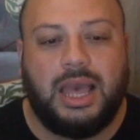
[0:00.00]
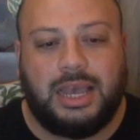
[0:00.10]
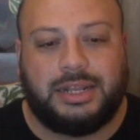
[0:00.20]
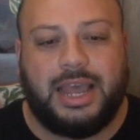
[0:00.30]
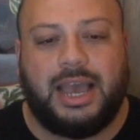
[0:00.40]

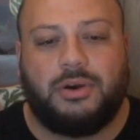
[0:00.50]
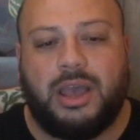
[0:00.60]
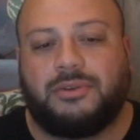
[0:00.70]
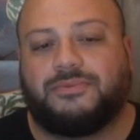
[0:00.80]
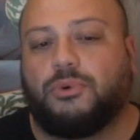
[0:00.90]
And now
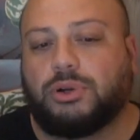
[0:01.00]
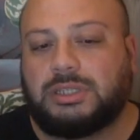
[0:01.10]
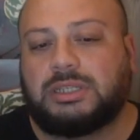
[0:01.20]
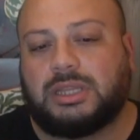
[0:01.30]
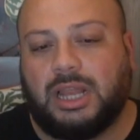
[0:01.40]
at
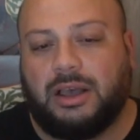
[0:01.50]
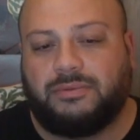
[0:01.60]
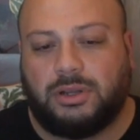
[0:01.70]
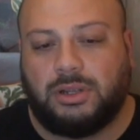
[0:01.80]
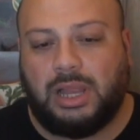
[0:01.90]
14th level,